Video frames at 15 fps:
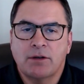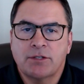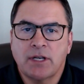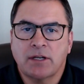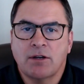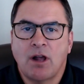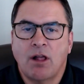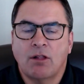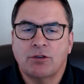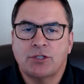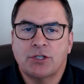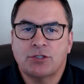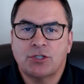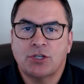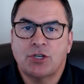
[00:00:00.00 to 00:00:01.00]

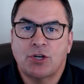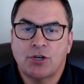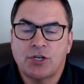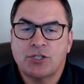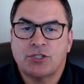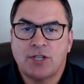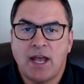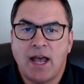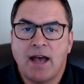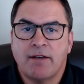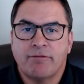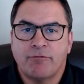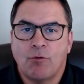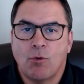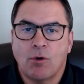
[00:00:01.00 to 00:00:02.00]
technology and security
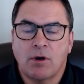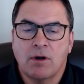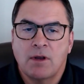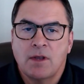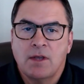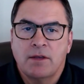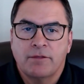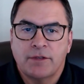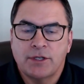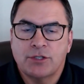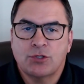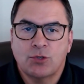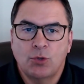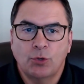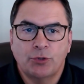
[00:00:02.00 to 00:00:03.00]
staff for
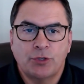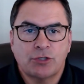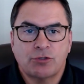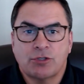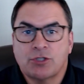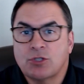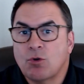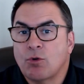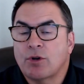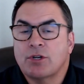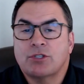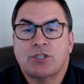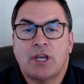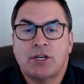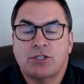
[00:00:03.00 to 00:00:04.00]
these school districts and
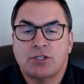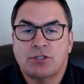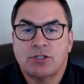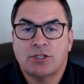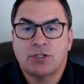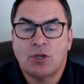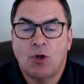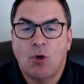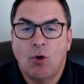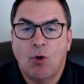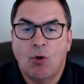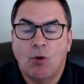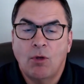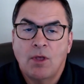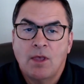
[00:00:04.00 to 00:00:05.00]
organizations as a
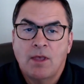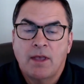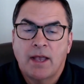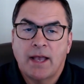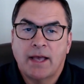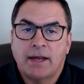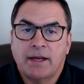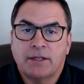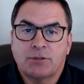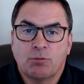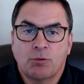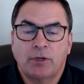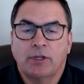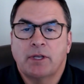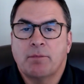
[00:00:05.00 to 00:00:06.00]
whole, and
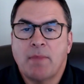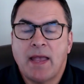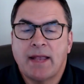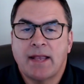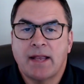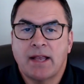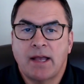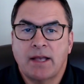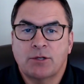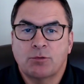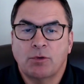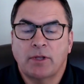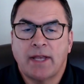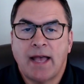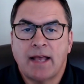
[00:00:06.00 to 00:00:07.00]
it's really
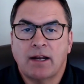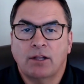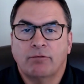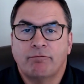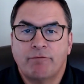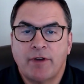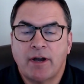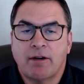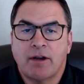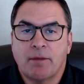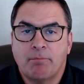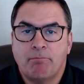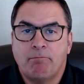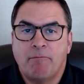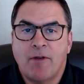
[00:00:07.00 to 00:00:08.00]
had a
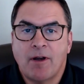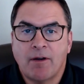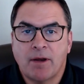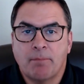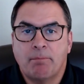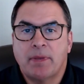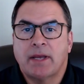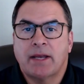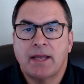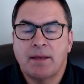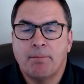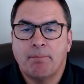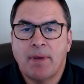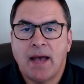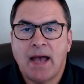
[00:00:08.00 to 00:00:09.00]
very, very big
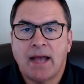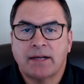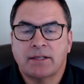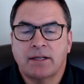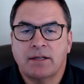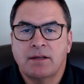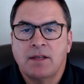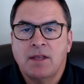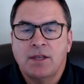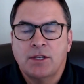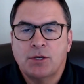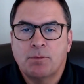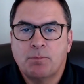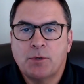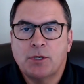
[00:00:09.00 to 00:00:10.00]
impact. And
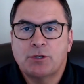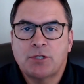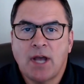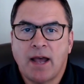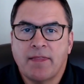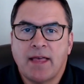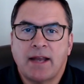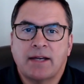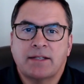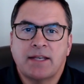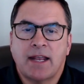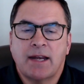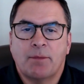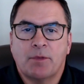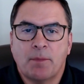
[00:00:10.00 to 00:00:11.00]
you tie that in
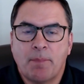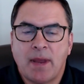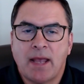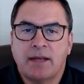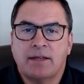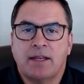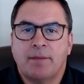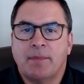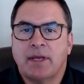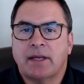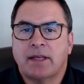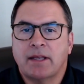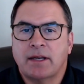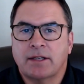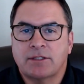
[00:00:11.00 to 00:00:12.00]
tandem with the
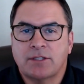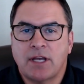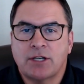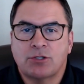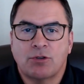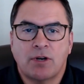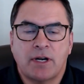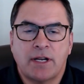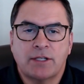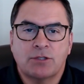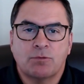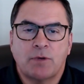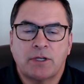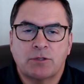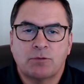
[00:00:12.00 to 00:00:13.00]
pandemic and et cetera, and
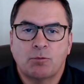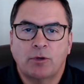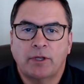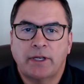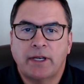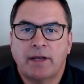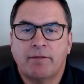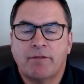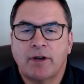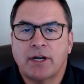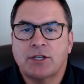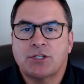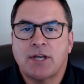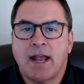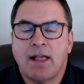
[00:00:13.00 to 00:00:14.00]
it's really a
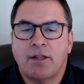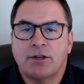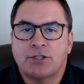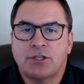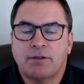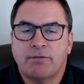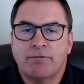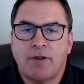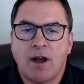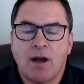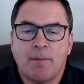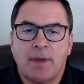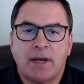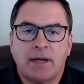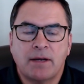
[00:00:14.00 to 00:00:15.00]
very challenging
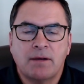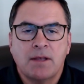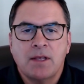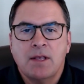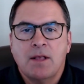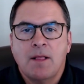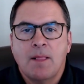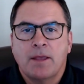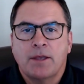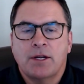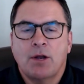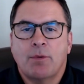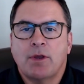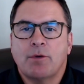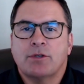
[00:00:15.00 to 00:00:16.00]
environment.
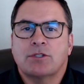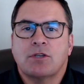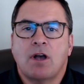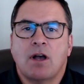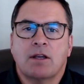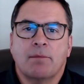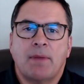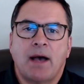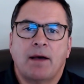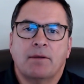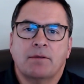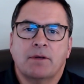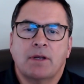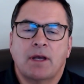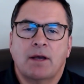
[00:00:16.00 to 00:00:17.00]
And we always talk
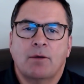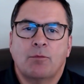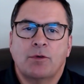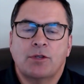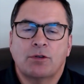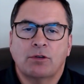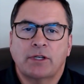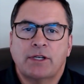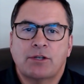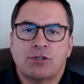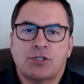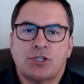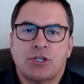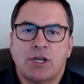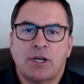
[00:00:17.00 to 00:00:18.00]
about with your
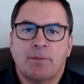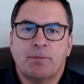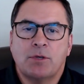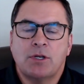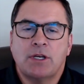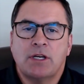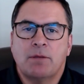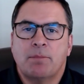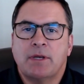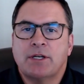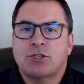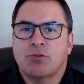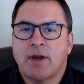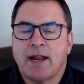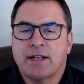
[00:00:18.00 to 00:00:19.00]
leadership, you need to
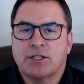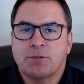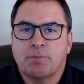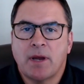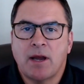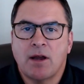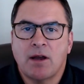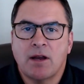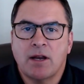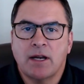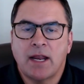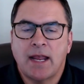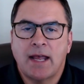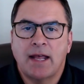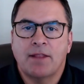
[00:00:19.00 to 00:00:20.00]
be
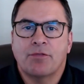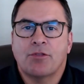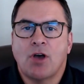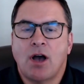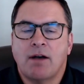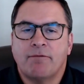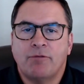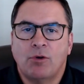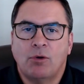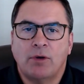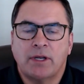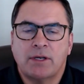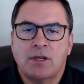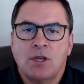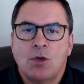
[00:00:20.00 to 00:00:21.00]
transparent and
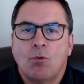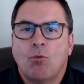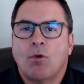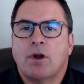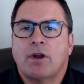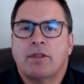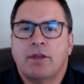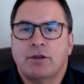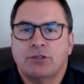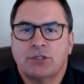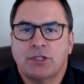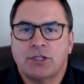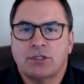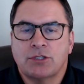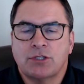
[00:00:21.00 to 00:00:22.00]
thoughtful, and one of those
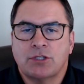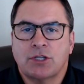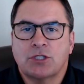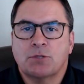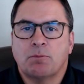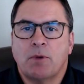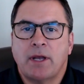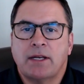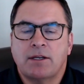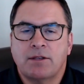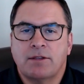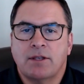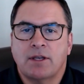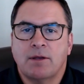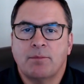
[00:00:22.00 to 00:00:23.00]
is explain
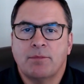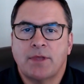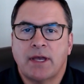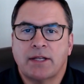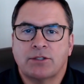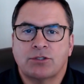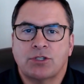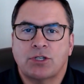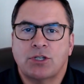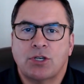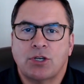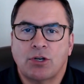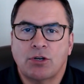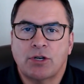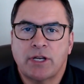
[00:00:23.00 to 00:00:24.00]
to them that
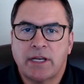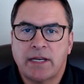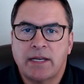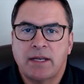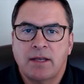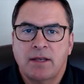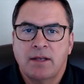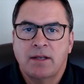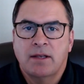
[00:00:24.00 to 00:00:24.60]
security